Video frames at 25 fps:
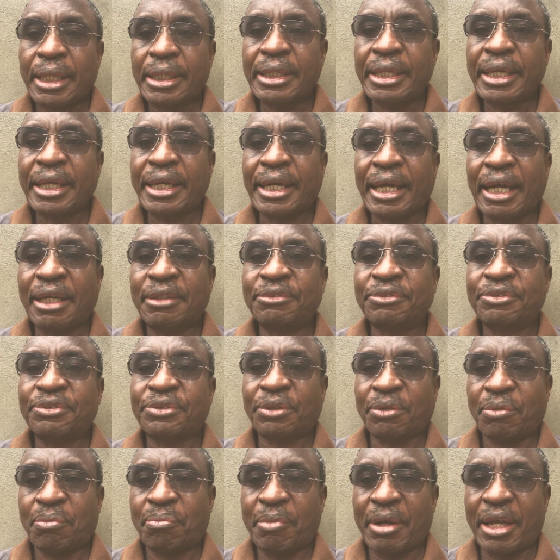They come
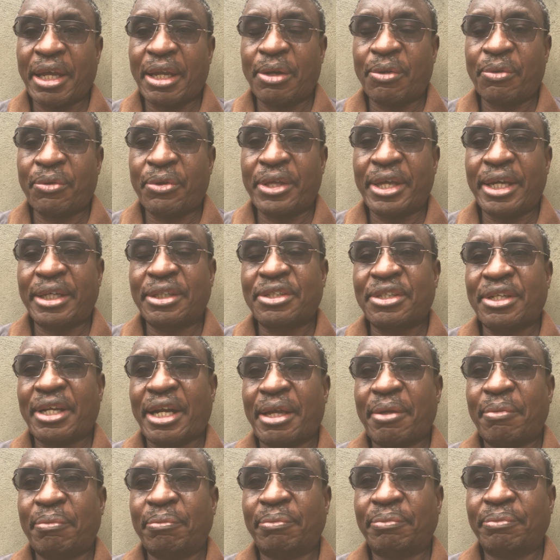from my Luhya
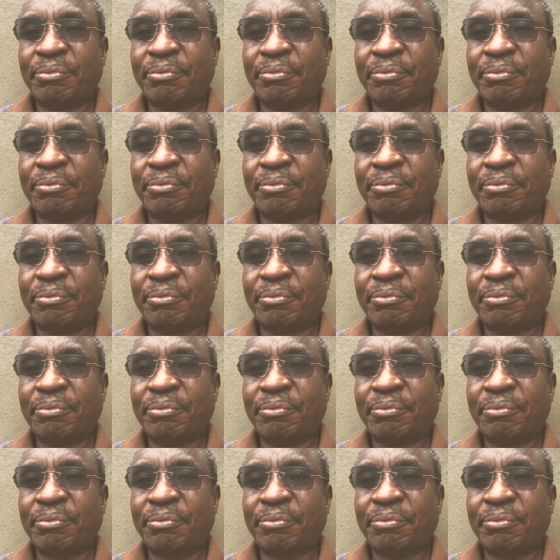tribe.